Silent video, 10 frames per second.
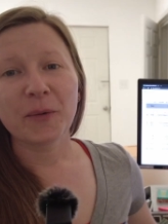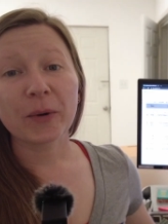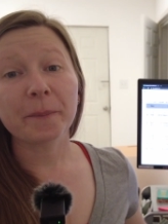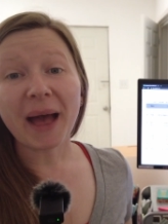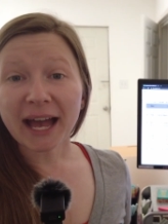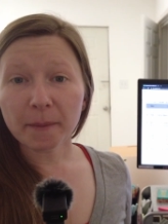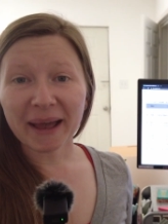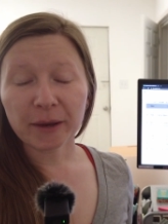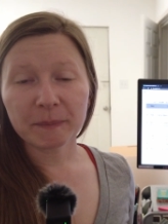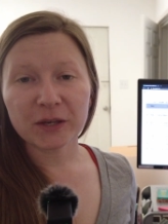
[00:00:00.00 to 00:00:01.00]
We're back at
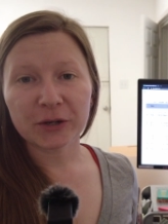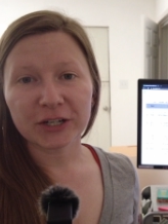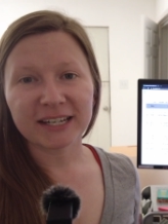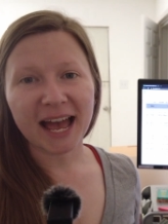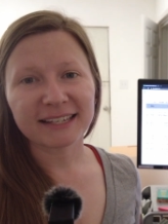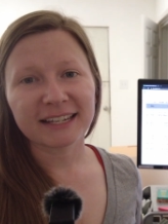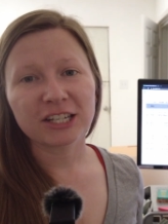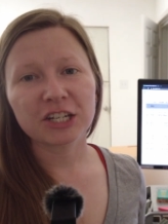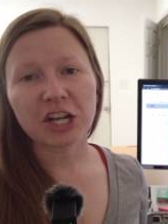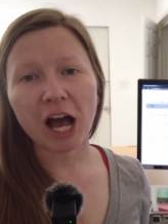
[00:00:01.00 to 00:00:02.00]
my computer desk
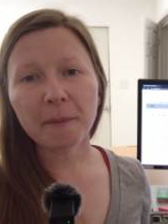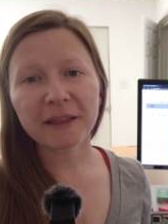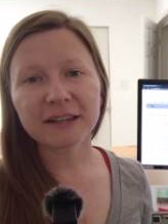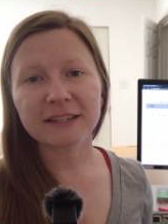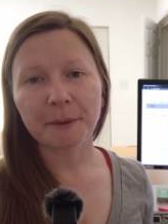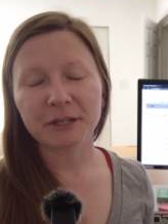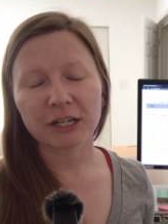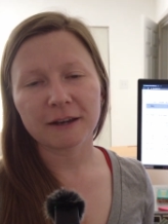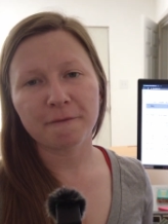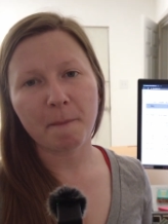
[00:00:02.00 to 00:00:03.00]
to talk about the
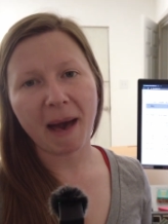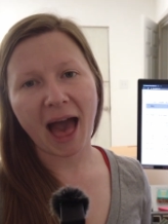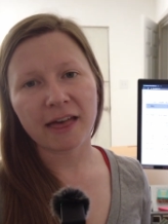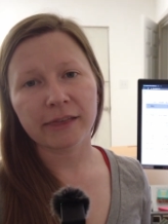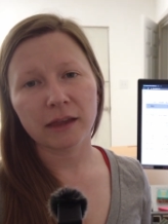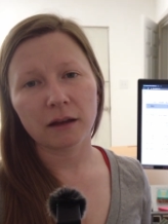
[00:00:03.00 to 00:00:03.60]
subject of math.